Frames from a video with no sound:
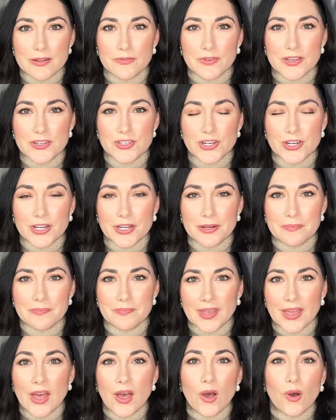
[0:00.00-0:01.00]
Fisher.
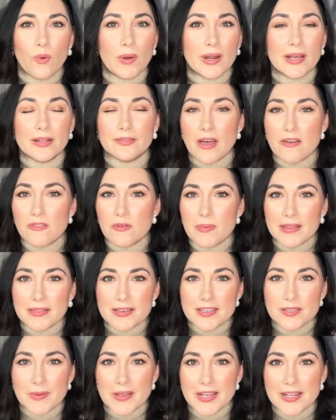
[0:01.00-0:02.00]
What I love about
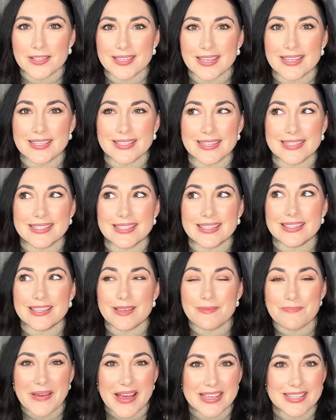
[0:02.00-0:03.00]
these pants is it's the
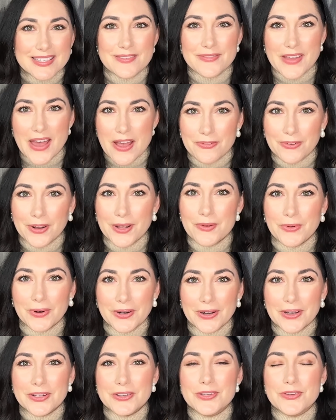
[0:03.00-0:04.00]
best of every
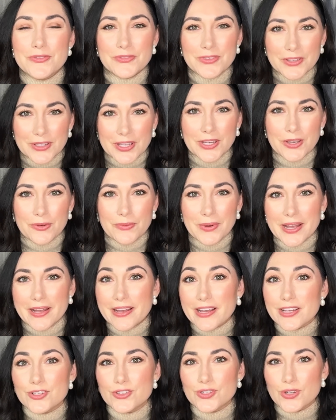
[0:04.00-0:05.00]
world. You feel like you're wearing
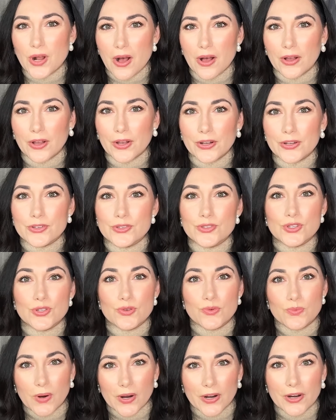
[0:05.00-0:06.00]
a jogger to
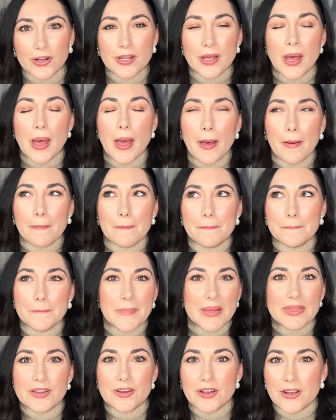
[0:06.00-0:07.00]
work,
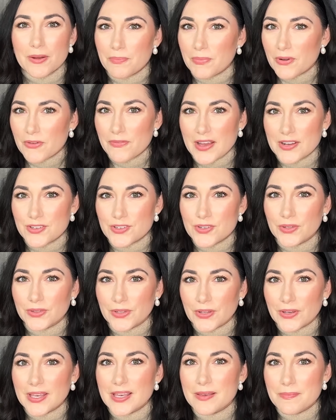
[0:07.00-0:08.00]
but they're a professional
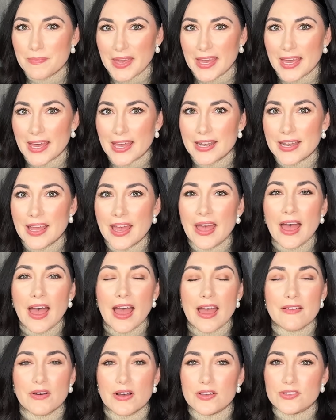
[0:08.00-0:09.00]
looking pant.
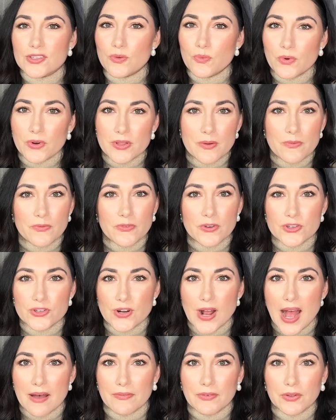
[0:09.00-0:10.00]
I've also worn them for
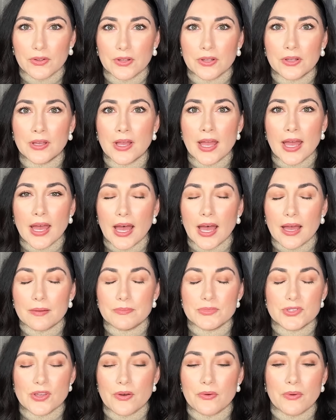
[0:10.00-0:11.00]
travel.
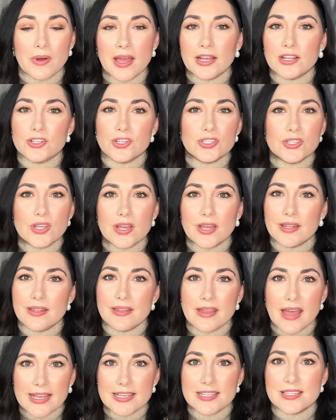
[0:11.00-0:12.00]
So just a
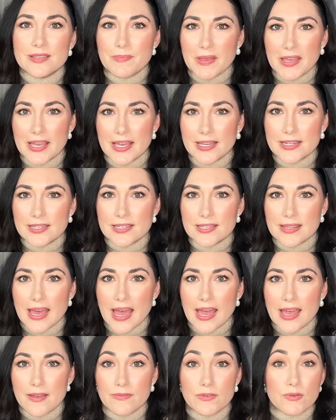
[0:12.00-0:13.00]
nice pant
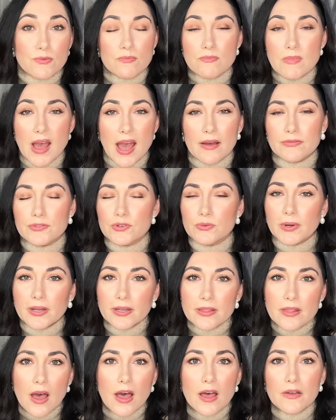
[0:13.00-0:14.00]
that if you have to work in
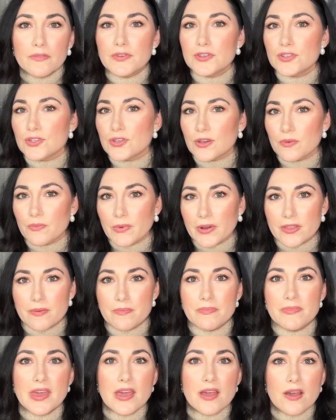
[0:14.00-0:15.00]
the office, you can wear them
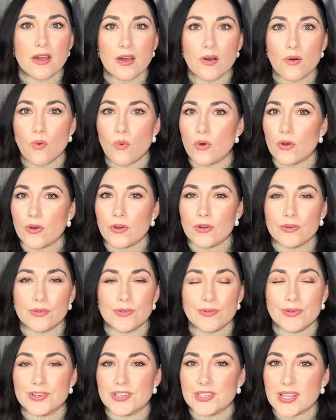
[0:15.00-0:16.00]
there, or you
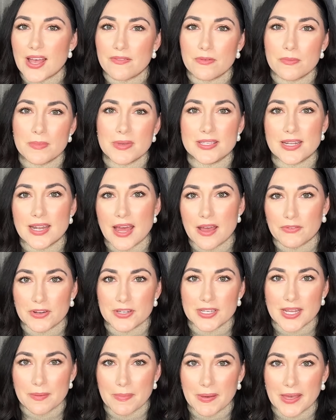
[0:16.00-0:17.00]
could just have them as an
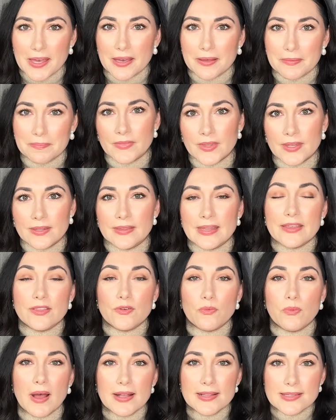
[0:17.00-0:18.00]
everyday pant. Now the
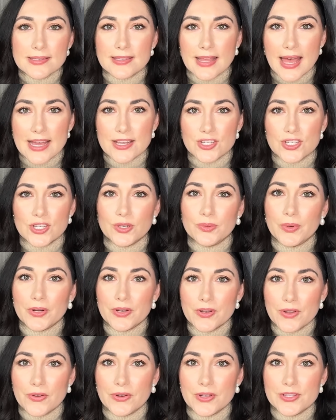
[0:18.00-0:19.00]
ones last year were
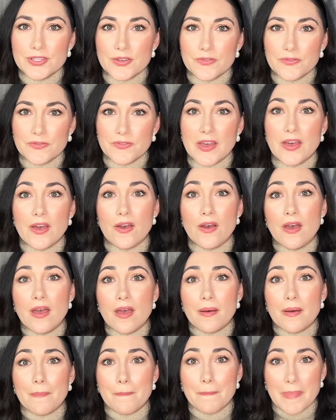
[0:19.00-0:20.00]
noted to fit
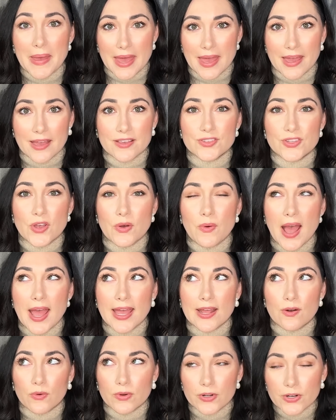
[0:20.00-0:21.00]
big. So I
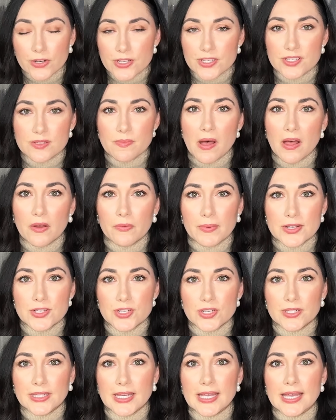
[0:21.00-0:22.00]
had ordered a small
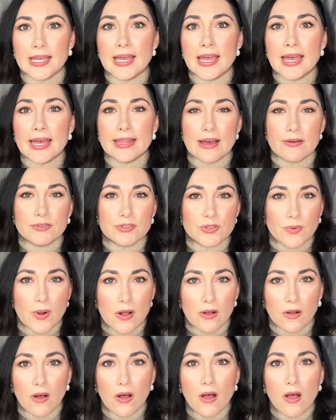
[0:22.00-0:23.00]
originally. That was the
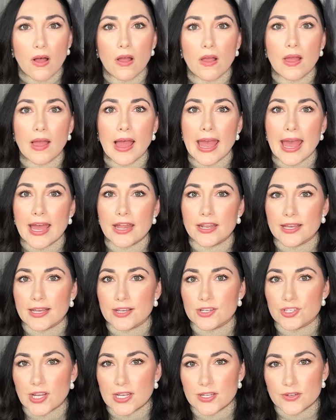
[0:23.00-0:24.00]
wrong call. I had to
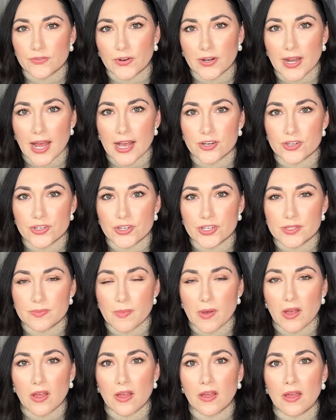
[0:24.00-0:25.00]
exchange for an extra
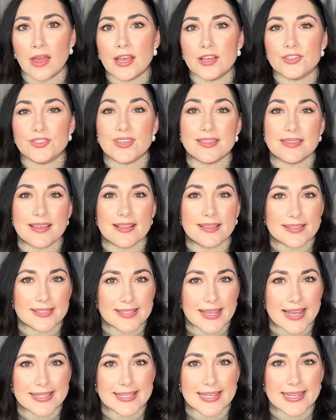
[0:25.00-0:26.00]
small. So I think the
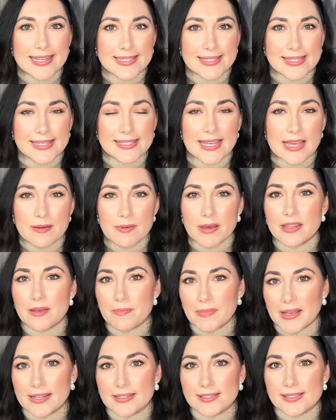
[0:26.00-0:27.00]
sizing is the same on the
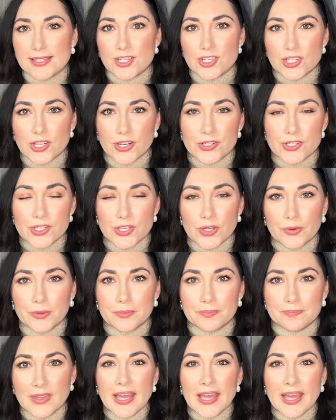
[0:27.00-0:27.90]
pants this year too.